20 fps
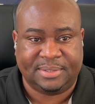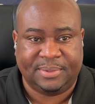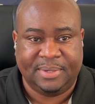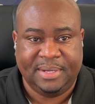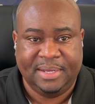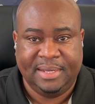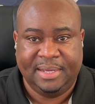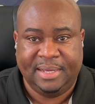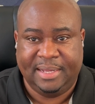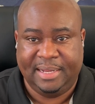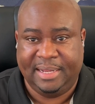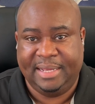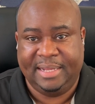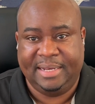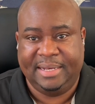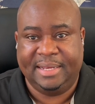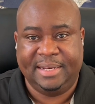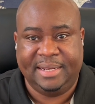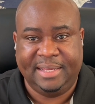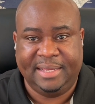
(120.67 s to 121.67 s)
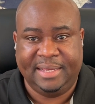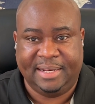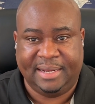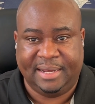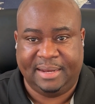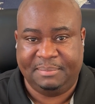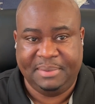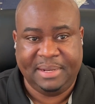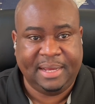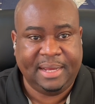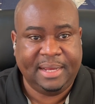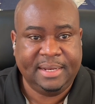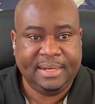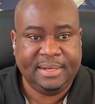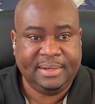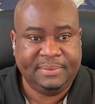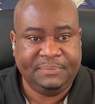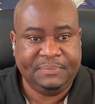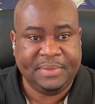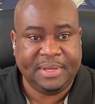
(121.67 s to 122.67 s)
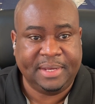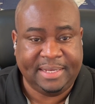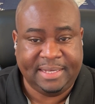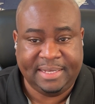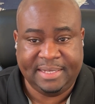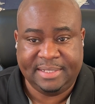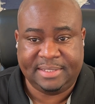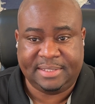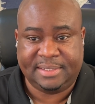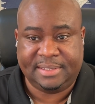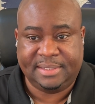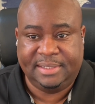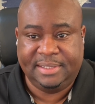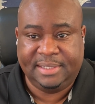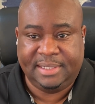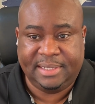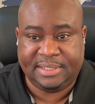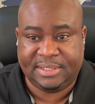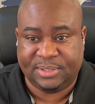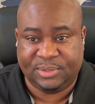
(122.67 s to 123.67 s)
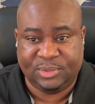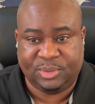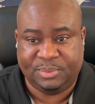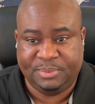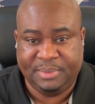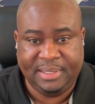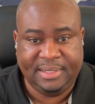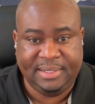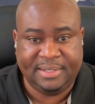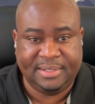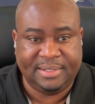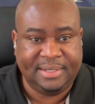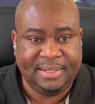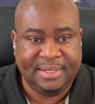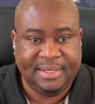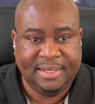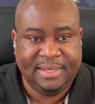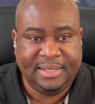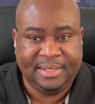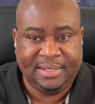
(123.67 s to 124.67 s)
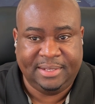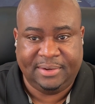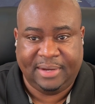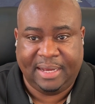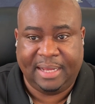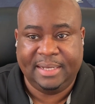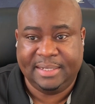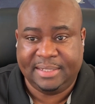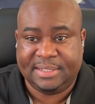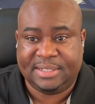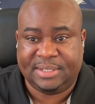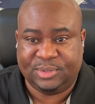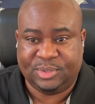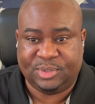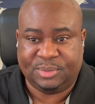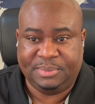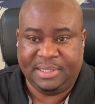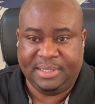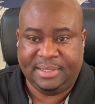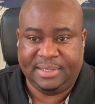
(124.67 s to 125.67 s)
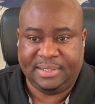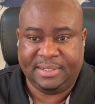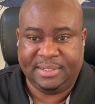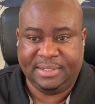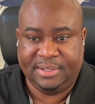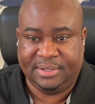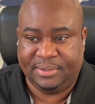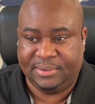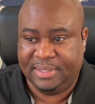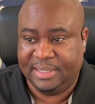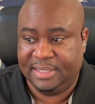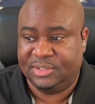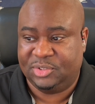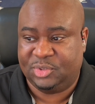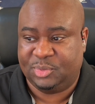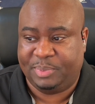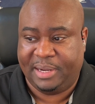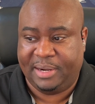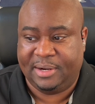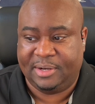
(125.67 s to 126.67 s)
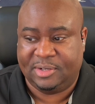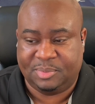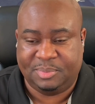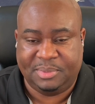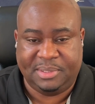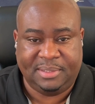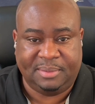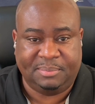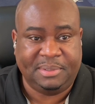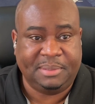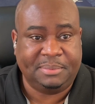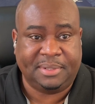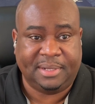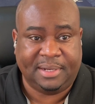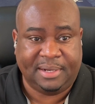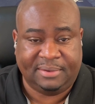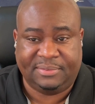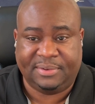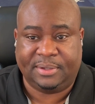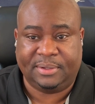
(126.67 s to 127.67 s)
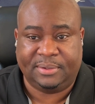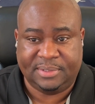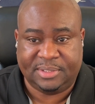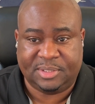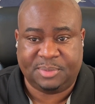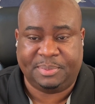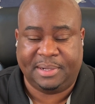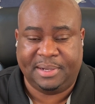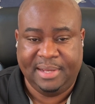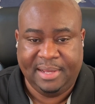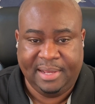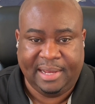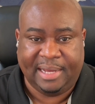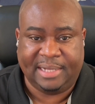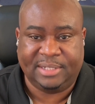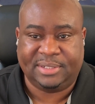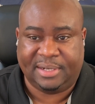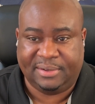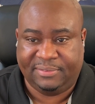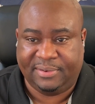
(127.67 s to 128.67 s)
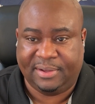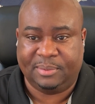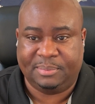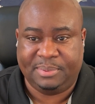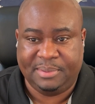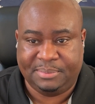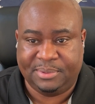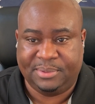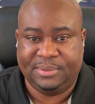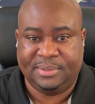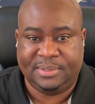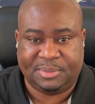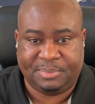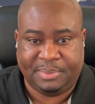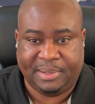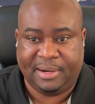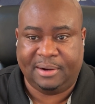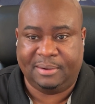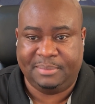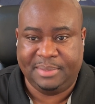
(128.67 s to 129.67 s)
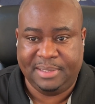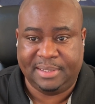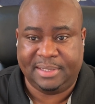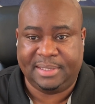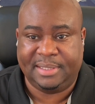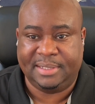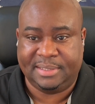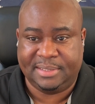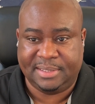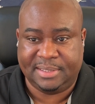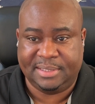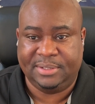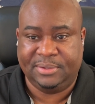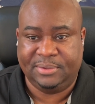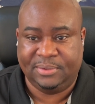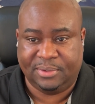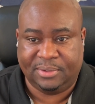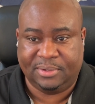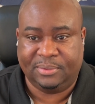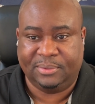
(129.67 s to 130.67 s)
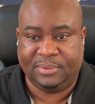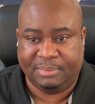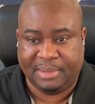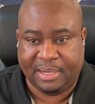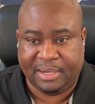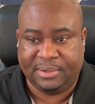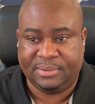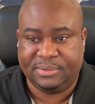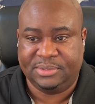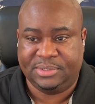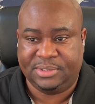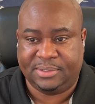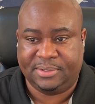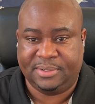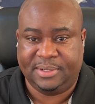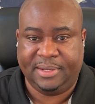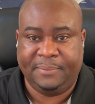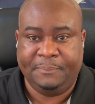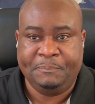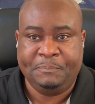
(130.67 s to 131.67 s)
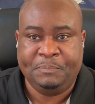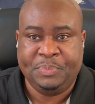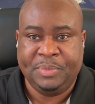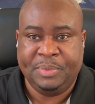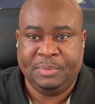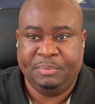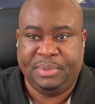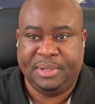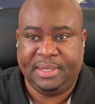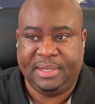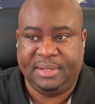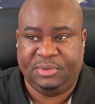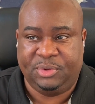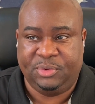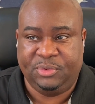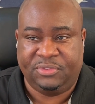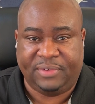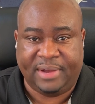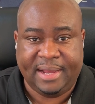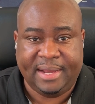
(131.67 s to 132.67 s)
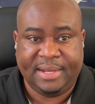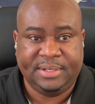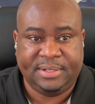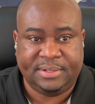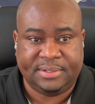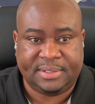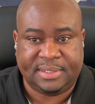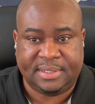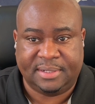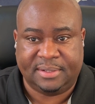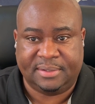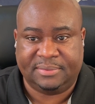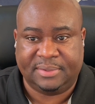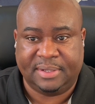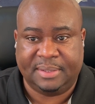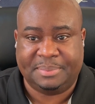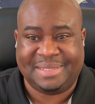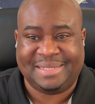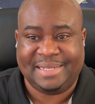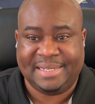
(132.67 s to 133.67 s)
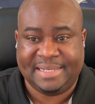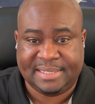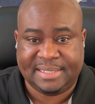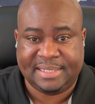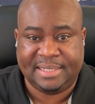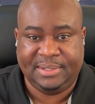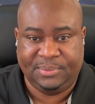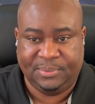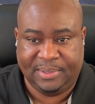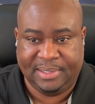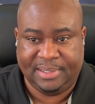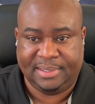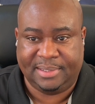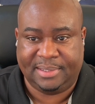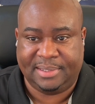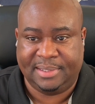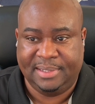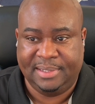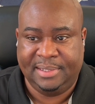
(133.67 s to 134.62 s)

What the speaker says: So, and again, I'm not against looking at social media. I look at social media, it inspires me. The people that I follow inspire. I try to follow people who inspire me to continue on with my own journey. But if you find yourself obsessing with